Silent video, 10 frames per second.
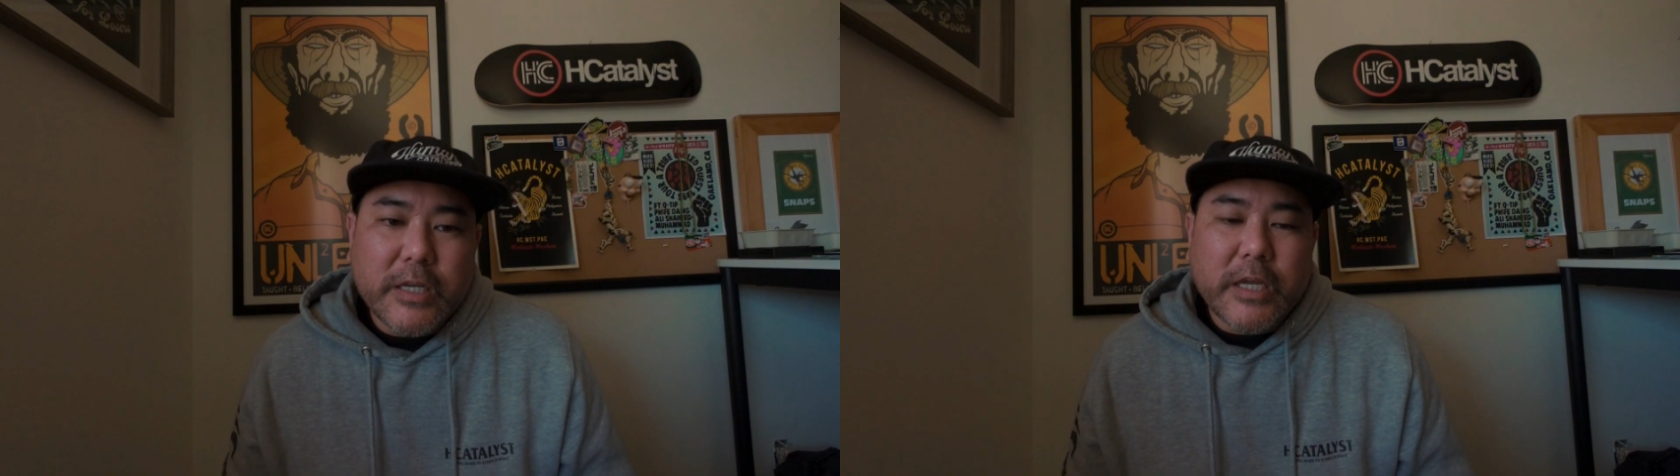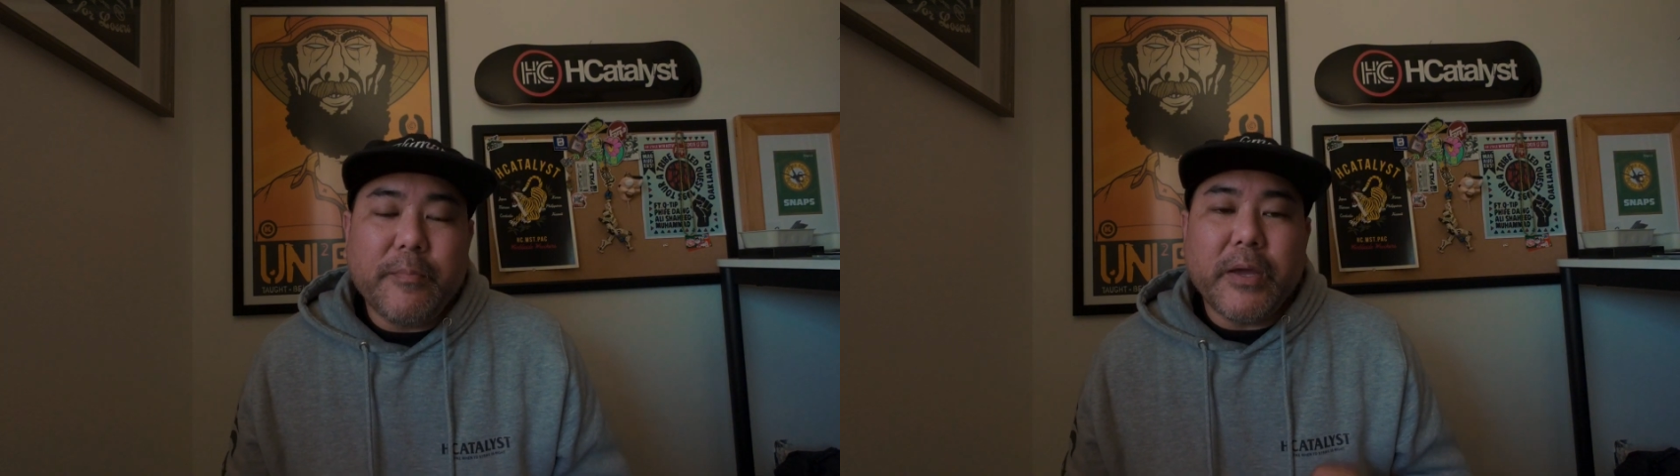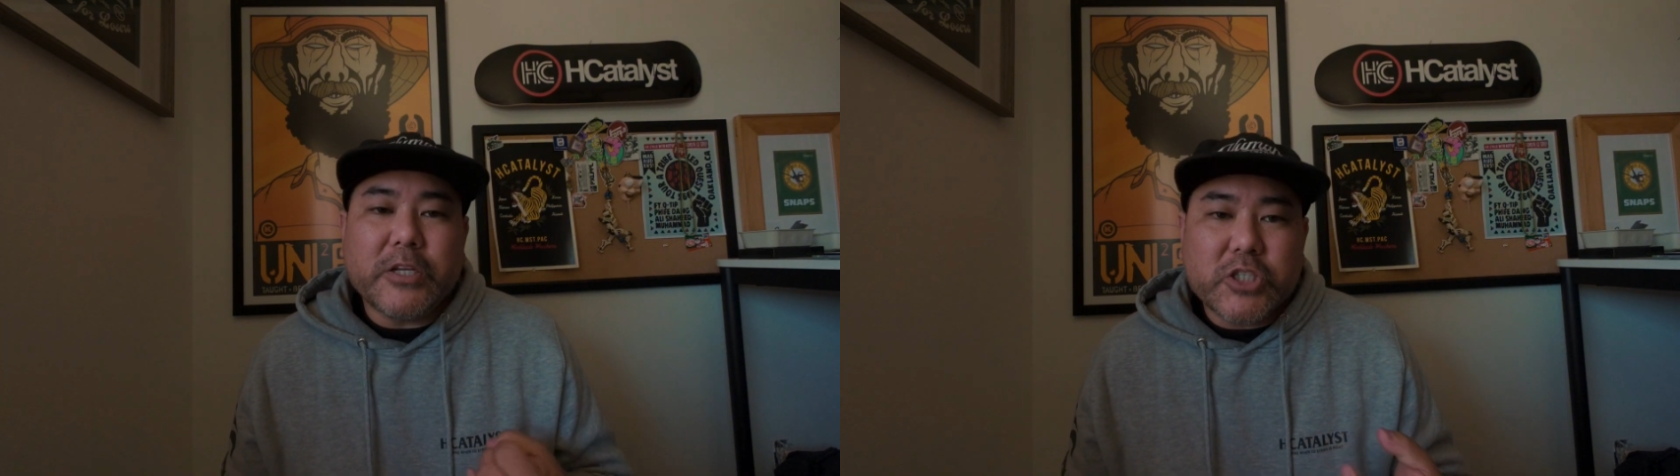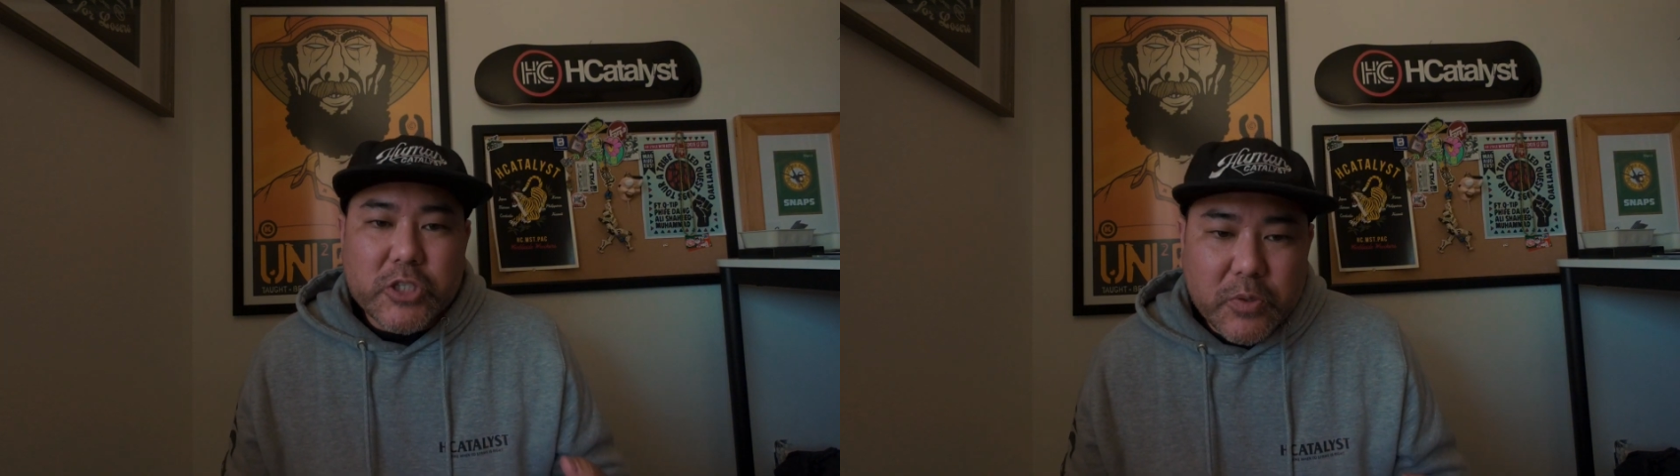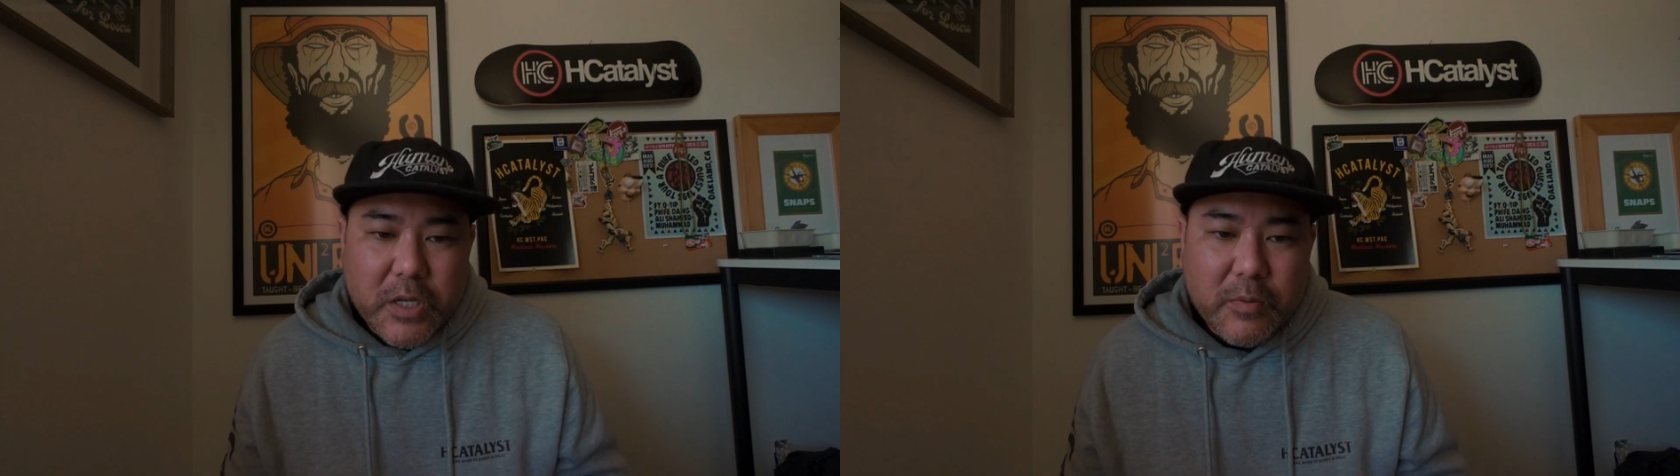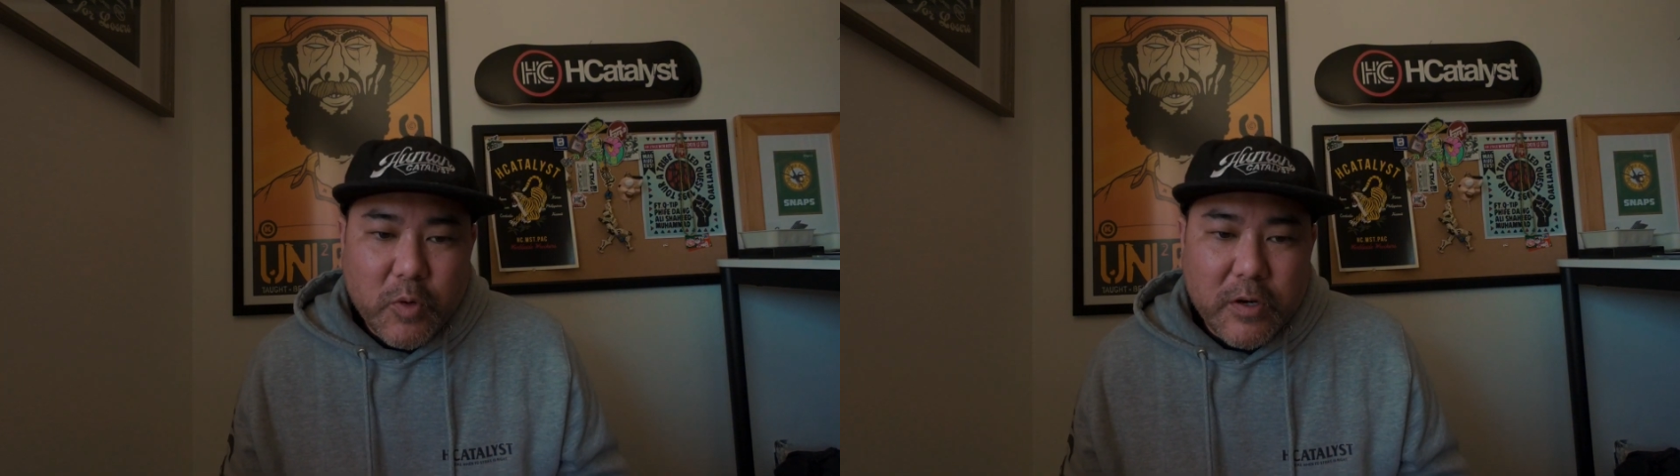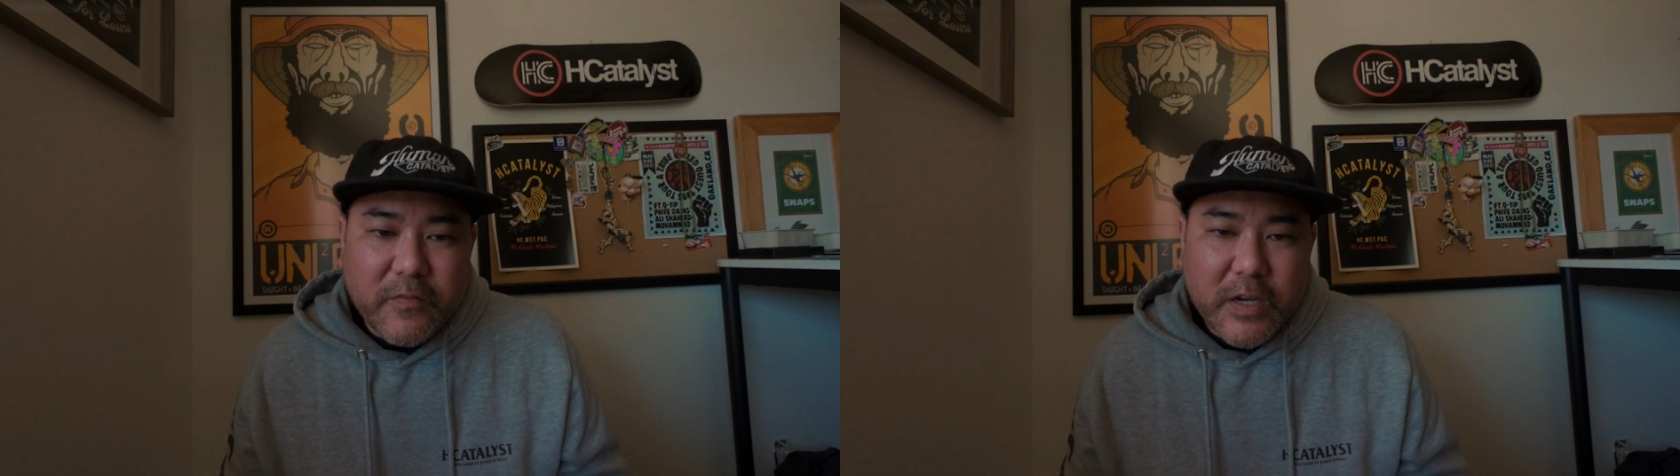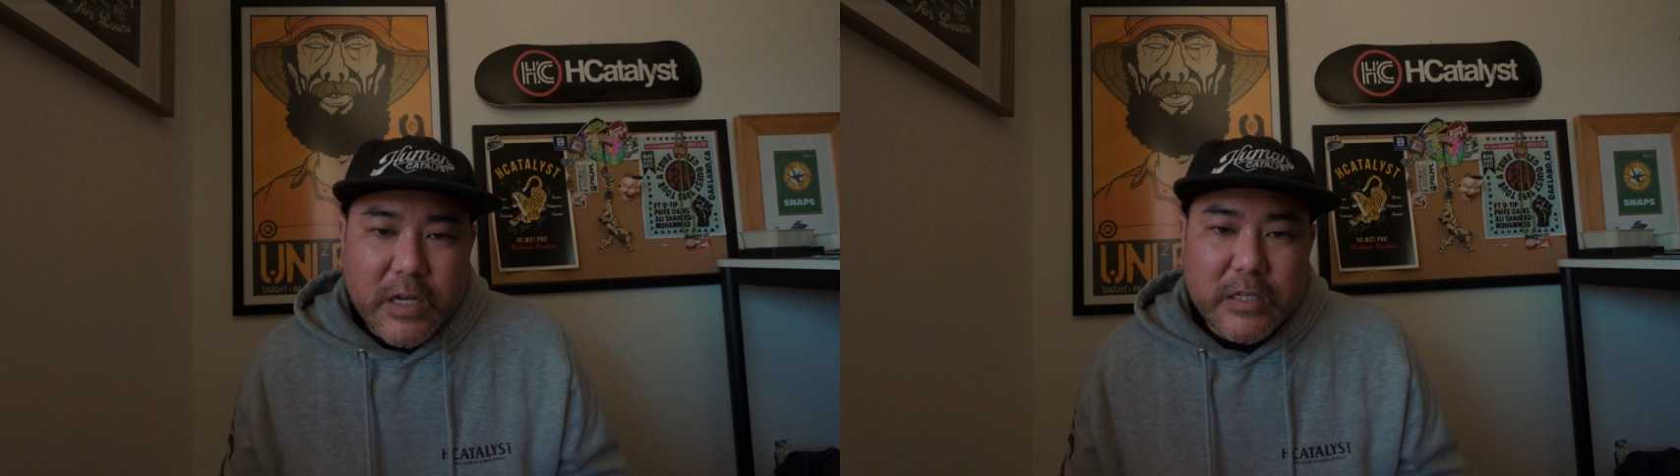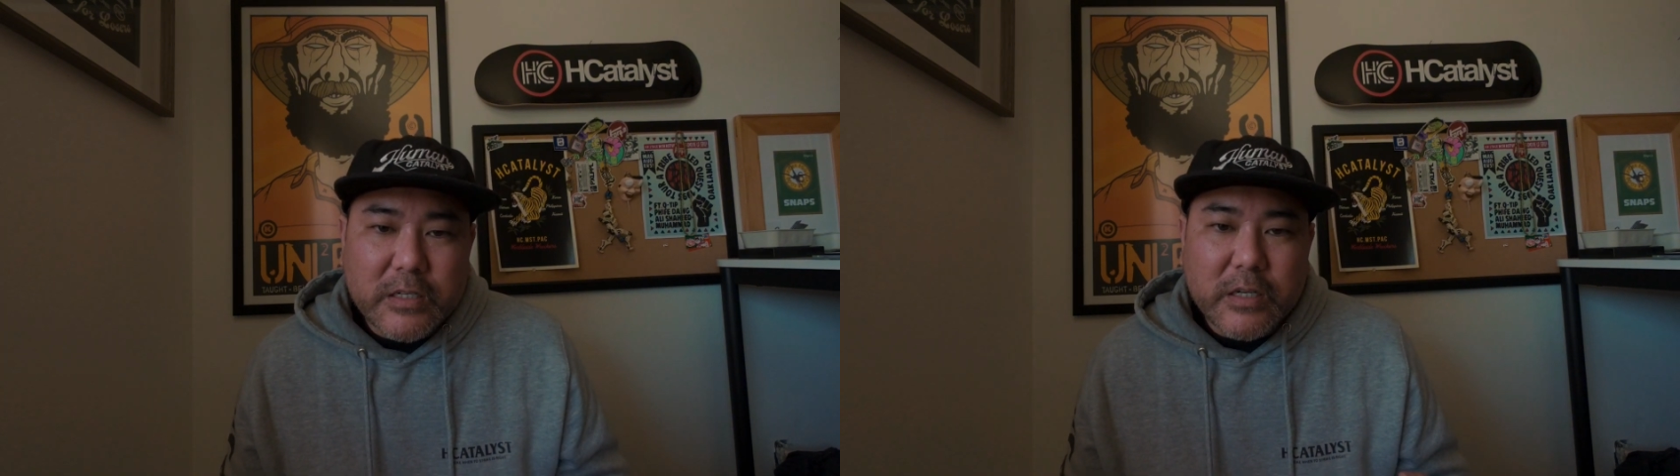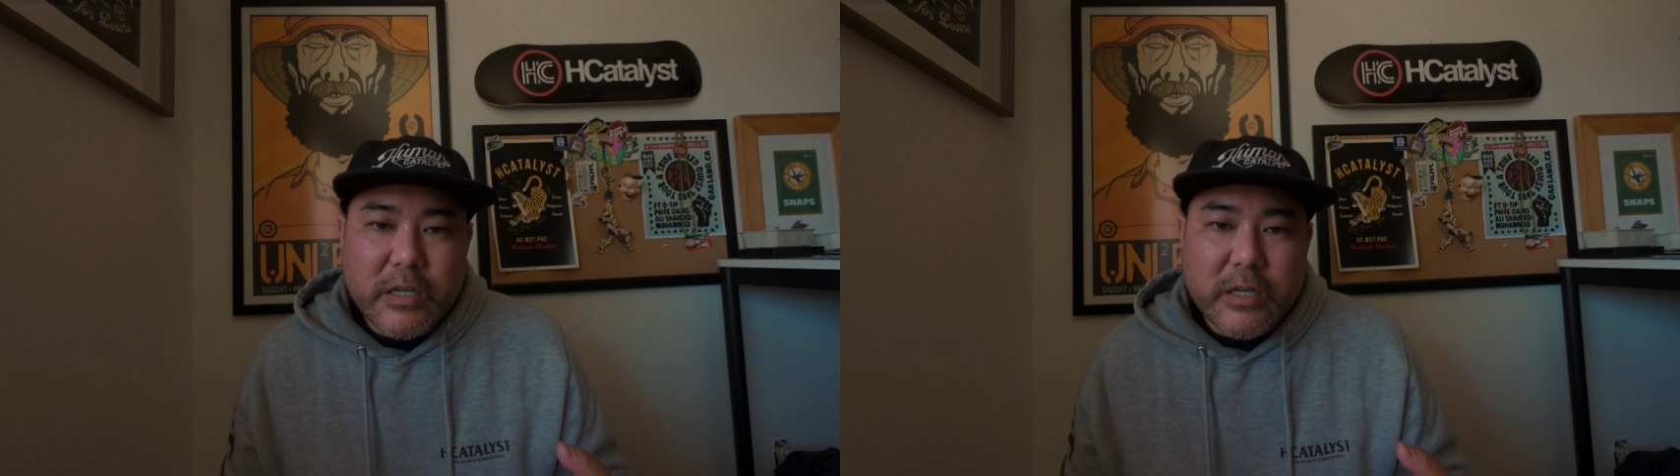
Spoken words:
It made shooting more fun.